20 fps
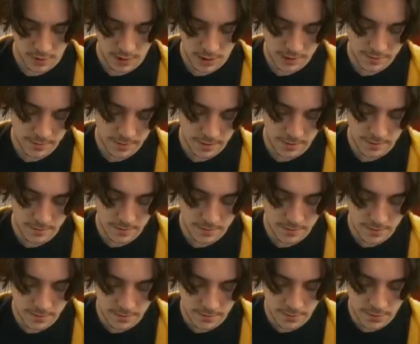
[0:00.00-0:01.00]
I mean,
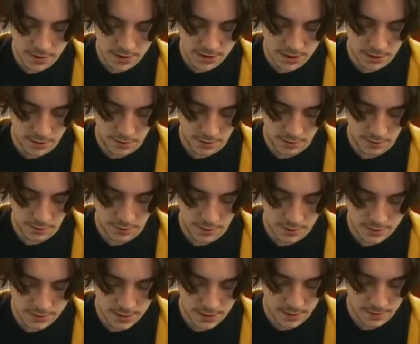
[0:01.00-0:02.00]
we're just going through
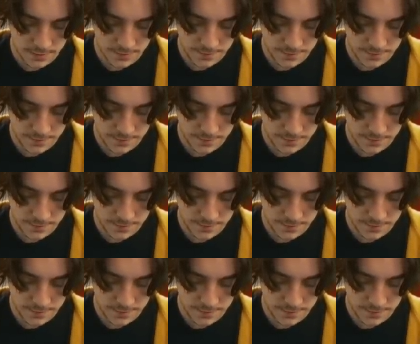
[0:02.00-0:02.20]
these, yeah?